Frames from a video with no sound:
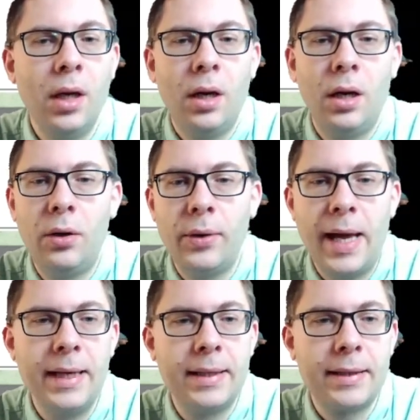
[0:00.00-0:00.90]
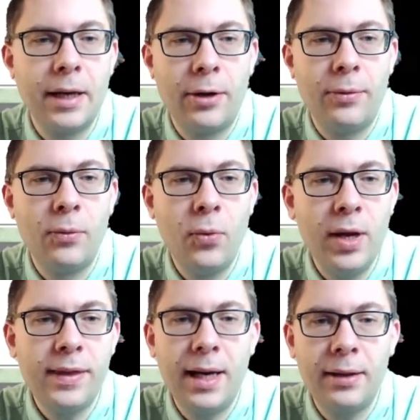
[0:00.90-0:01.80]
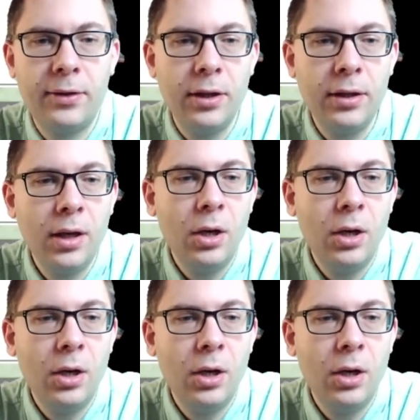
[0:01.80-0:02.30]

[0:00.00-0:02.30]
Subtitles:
Okay, so with that done,